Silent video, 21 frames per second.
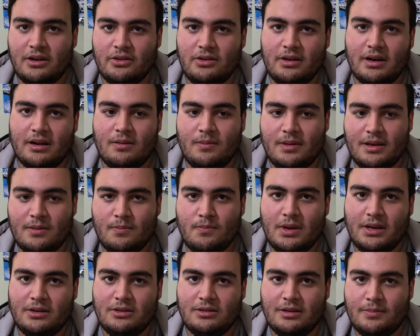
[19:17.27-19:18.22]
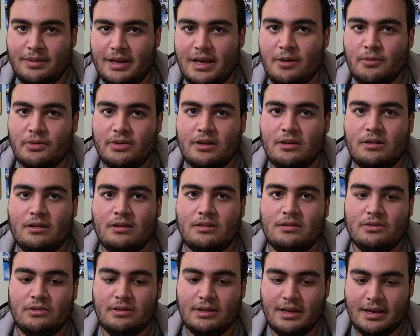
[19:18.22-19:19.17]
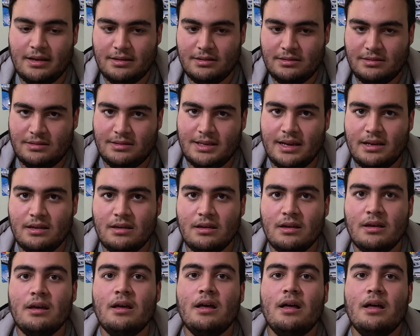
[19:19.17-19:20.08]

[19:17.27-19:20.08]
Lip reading: You gotta like play with it until like it's steady,